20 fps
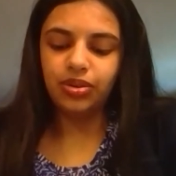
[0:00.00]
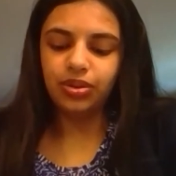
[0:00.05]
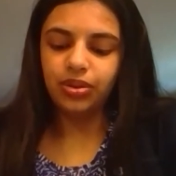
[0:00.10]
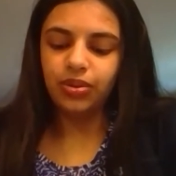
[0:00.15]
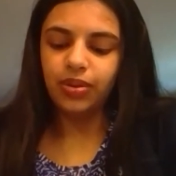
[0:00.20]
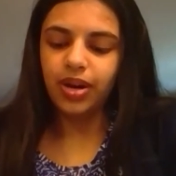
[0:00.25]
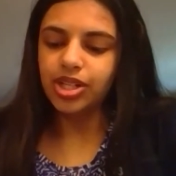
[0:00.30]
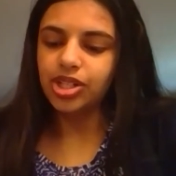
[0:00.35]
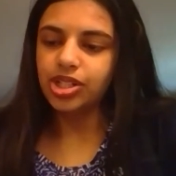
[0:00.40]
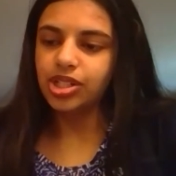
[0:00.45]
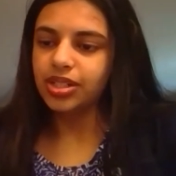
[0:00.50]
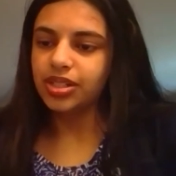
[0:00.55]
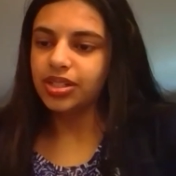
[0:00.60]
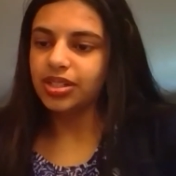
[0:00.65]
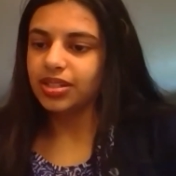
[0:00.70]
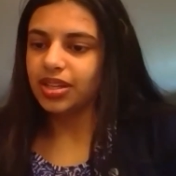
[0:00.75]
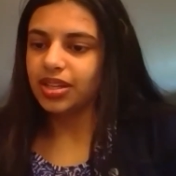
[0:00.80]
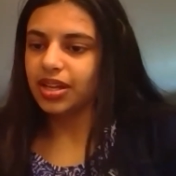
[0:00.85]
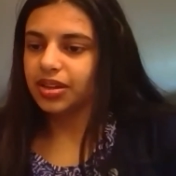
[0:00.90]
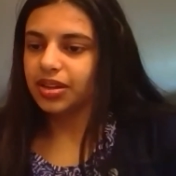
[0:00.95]
questions
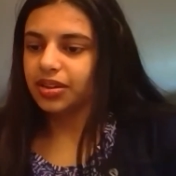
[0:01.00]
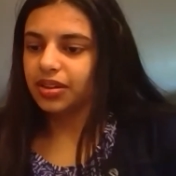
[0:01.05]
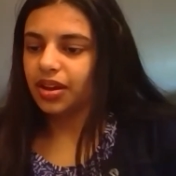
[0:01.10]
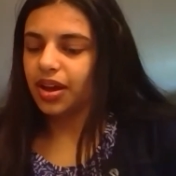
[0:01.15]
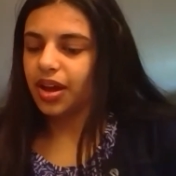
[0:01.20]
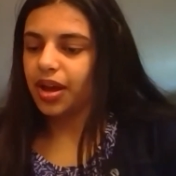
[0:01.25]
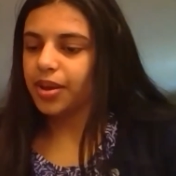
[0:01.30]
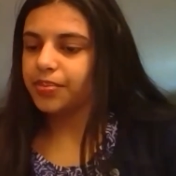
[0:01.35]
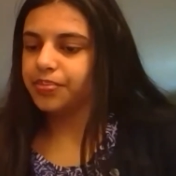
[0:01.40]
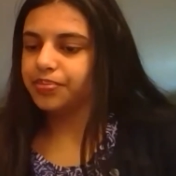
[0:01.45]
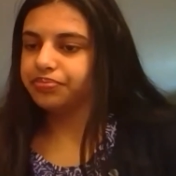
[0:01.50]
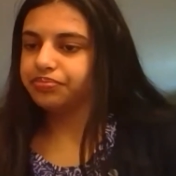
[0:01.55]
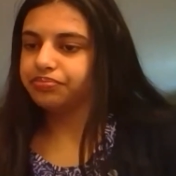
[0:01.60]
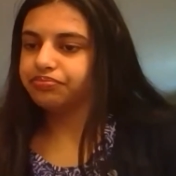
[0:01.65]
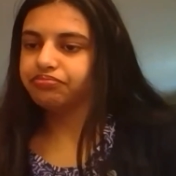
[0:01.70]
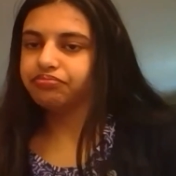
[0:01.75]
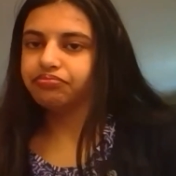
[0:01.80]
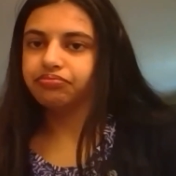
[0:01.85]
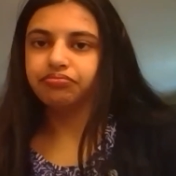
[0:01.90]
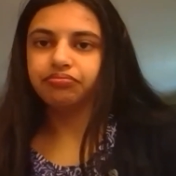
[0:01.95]
like
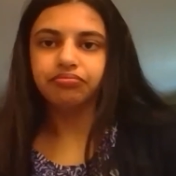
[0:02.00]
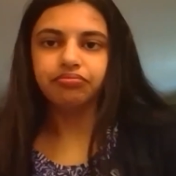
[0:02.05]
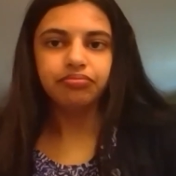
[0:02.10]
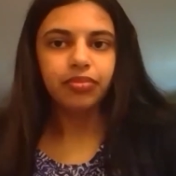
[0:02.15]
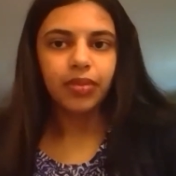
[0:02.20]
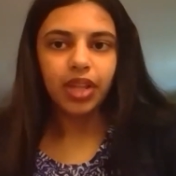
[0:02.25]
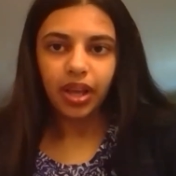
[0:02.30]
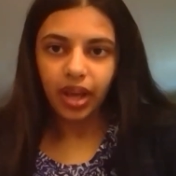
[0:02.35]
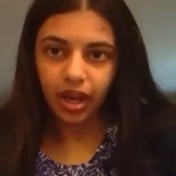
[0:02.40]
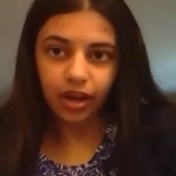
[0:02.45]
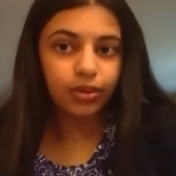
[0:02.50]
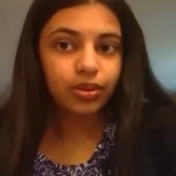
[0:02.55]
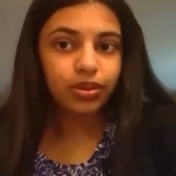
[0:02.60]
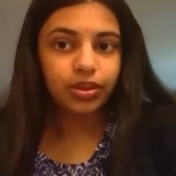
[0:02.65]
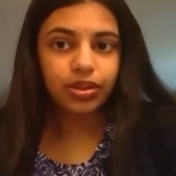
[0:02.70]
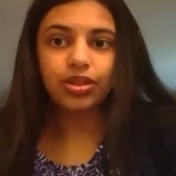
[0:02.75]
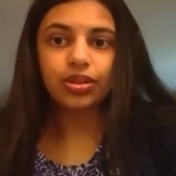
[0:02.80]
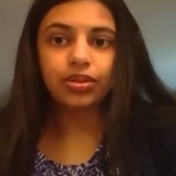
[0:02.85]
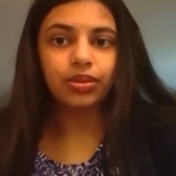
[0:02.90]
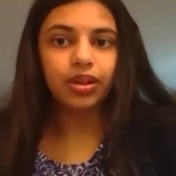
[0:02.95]
how old
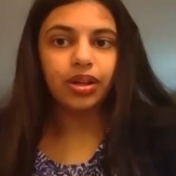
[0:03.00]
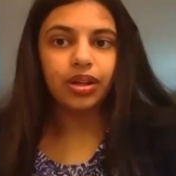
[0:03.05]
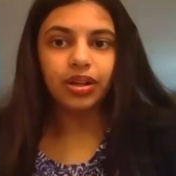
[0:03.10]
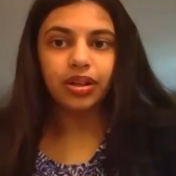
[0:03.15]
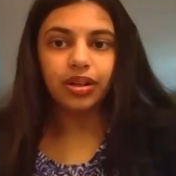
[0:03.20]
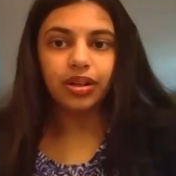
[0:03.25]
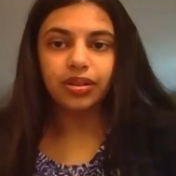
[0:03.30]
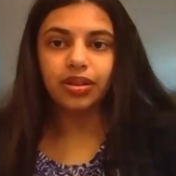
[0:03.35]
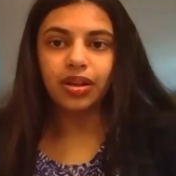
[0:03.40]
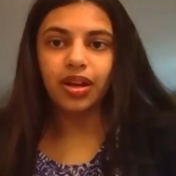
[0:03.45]
you are